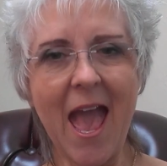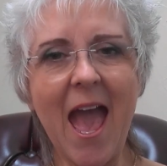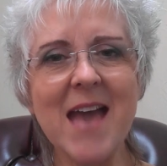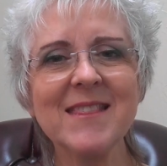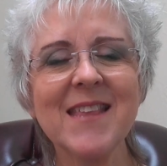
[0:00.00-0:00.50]

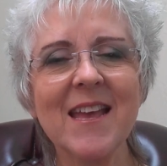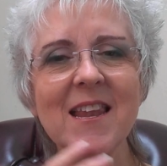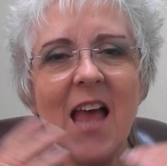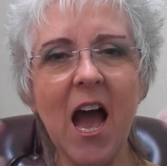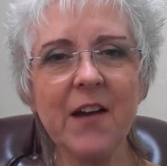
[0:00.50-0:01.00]
And the
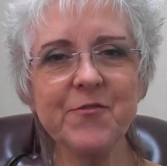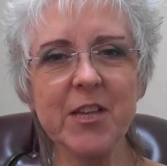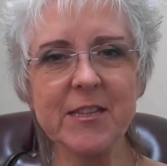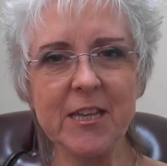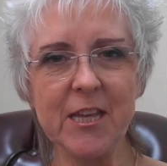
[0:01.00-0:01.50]
love
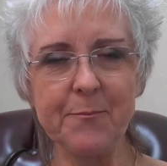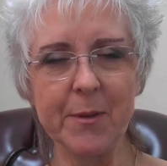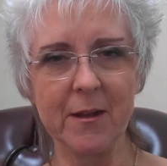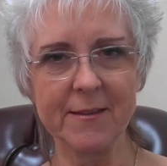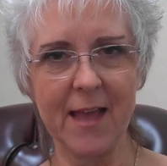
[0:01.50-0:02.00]
that he
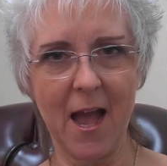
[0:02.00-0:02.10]
built